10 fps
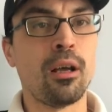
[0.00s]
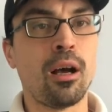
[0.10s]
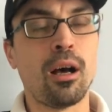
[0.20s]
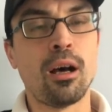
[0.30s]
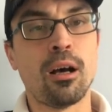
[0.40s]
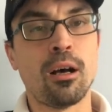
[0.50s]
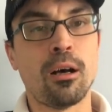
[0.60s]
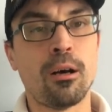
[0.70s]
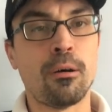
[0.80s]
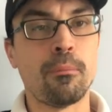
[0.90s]

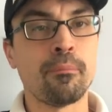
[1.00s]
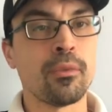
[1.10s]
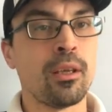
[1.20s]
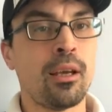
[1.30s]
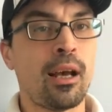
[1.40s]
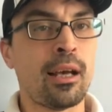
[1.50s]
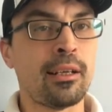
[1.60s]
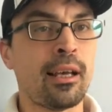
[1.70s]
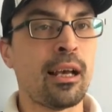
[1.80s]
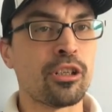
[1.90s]
Um, and
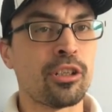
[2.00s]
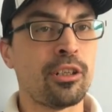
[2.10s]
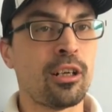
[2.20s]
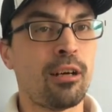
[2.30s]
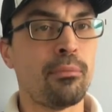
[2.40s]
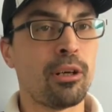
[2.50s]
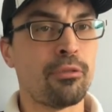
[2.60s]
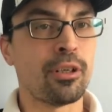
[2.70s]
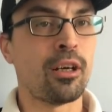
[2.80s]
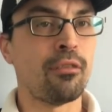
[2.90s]
it actually cut my
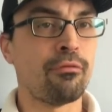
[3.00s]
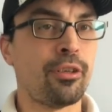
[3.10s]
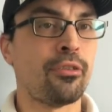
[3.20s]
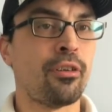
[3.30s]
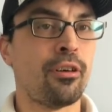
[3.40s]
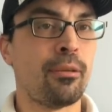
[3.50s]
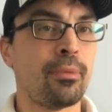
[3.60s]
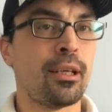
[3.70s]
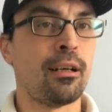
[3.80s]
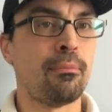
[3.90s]
recovery time
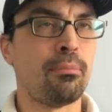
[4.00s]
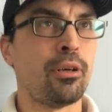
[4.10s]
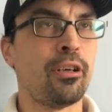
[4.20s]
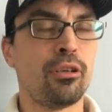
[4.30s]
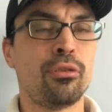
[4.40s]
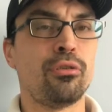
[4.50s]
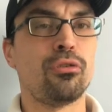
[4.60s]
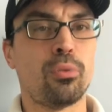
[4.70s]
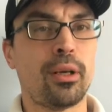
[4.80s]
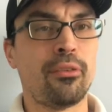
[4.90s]
down by a good
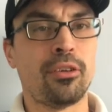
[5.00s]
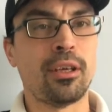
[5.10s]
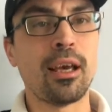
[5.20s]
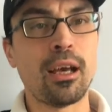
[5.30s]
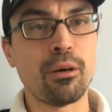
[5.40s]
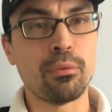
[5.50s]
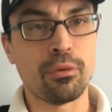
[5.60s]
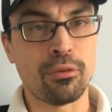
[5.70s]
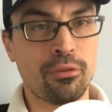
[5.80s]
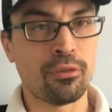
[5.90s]
20
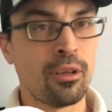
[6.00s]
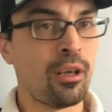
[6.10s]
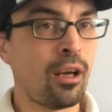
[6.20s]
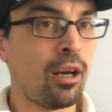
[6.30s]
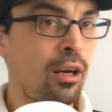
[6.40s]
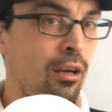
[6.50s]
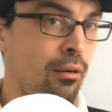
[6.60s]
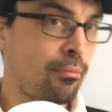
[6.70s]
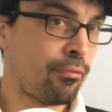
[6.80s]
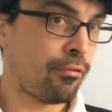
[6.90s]
hours
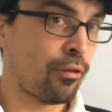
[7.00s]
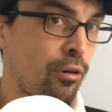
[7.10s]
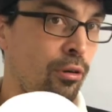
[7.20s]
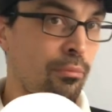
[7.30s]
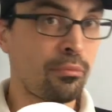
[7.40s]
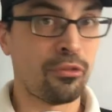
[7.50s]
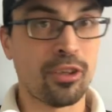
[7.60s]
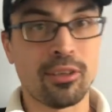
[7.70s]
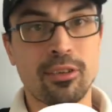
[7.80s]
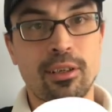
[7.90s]
um, from
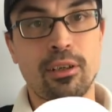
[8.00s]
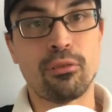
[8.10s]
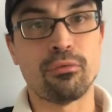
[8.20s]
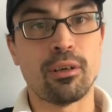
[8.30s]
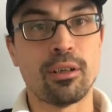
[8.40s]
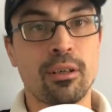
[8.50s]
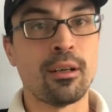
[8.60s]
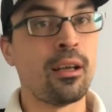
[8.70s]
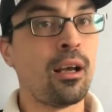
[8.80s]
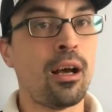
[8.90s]
Saturday's run.
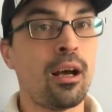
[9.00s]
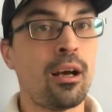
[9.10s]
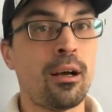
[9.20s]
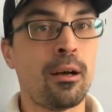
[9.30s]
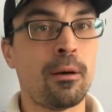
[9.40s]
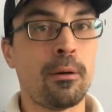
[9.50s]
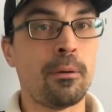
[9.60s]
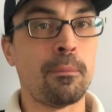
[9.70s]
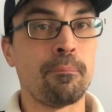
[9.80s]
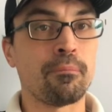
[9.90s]

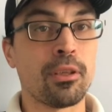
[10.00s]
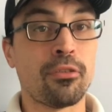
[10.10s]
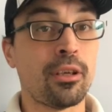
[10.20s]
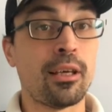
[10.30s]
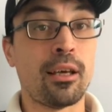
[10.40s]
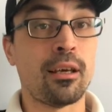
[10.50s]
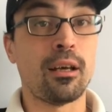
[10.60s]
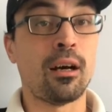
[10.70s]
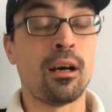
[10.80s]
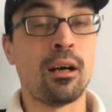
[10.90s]
Um, so yeah,
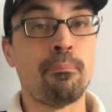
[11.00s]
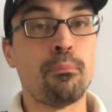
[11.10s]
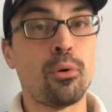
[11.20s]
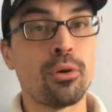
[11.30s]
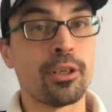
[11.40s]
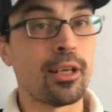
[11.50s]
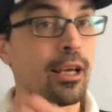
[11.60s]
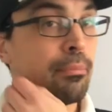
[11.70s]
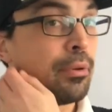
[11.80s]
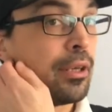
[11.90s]
I'm more than
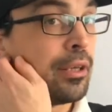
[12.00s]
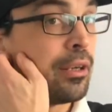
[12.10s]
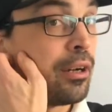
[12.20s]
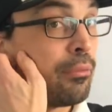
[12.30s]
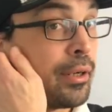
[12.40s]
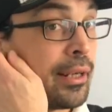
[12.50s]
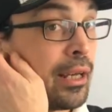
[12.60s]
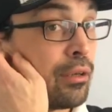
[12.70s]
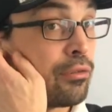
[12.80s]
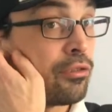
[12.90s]
happy. I went
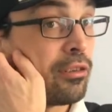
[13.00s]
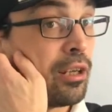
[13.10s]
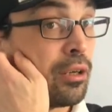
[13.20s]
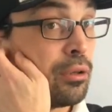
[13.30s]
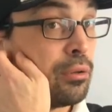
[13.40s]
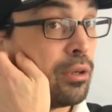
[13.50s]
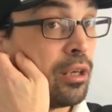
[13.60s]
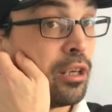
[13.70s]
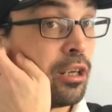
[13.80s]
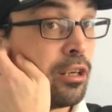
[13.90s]
out slow
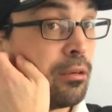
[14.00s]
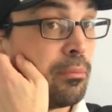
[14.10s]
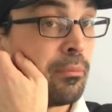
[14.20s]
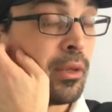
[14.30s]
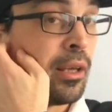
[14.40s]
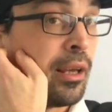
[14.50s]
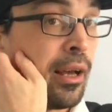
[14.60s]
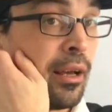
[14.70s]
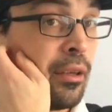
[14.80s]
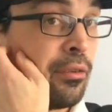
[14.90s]
um,
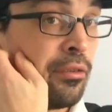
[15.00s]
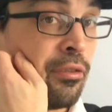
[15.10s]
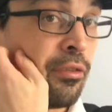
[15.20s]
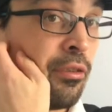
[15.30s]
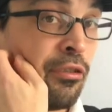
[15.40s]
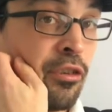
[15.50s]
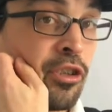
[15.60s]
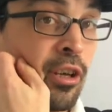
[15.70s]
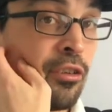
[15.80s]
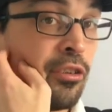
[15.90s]
as
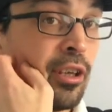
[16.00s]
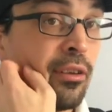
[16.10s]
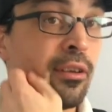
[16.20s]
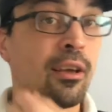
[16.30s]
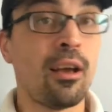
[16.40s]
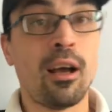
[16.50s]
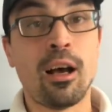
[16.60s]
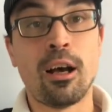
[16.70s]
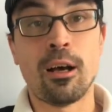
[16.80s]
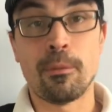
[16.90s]
suggested.
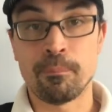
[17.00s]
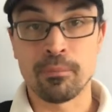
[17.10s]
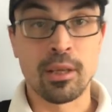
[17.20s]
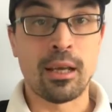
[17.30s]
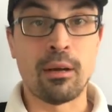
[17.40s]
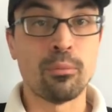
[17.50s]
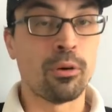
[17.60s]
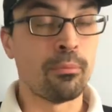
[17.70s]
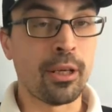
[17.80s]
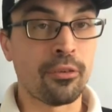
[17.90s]
Um, and what
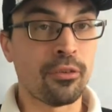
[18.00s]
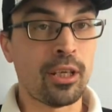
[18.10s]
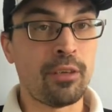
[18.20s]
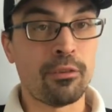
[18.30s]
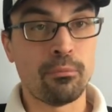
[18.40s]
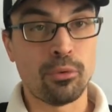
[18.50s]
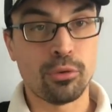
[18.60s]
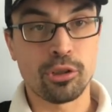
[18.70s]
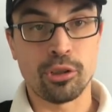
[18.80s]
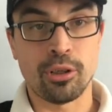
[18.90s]
makes it even more
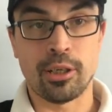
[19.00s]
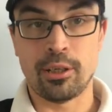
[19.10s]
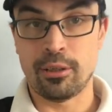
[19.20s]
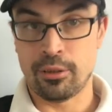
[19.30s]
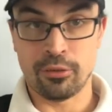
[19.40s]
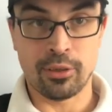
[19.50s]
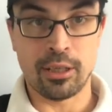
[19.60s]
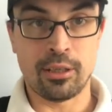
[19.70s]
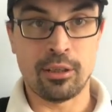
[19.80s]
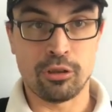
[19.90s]
shocking is
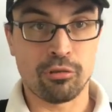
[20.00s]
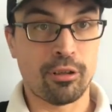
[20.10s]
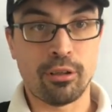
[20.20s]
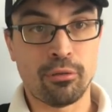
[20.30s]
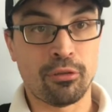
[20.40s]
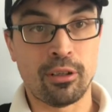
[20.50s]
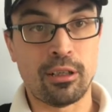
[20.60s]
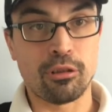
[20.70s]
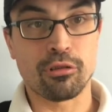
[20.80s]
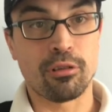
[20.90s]
that the trails are
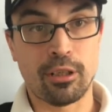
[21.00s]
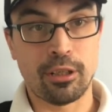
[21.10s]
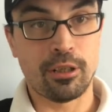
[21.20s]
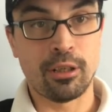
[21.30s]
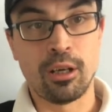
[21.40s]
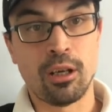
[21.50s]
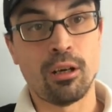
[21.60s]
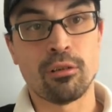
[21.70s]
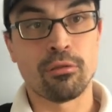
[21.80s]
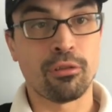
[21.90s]
literally
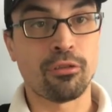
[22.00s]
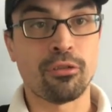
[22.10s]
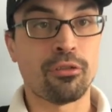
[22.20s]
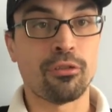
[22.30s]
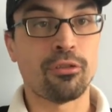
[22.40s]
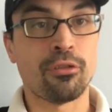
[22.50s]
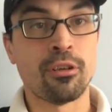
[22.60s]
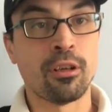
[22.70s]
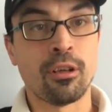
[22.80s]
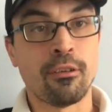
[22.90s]
across
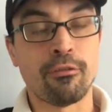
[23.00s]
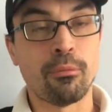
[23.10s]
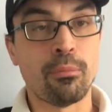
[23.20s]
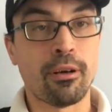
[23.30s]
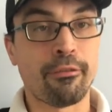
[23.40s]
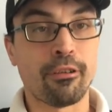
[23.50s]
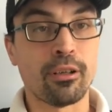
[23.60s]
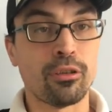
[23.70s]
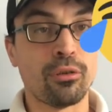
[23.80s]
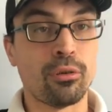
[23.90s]
from my
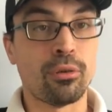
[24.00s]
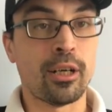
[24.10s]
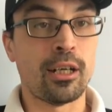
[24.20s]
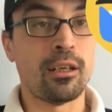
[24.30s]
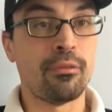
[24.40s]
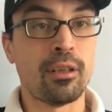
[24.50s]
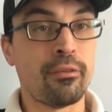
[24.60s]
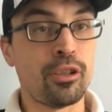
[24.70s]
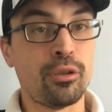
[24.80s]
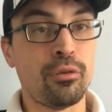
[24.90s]
front door and I've never
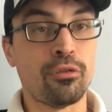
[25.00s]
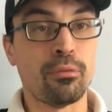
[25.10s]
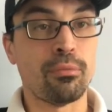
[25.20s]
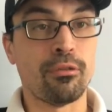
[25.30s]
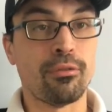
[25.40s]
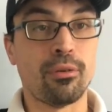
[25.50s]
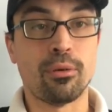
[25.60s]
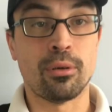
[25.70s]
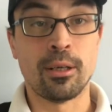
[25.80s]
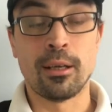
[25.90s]
used them before.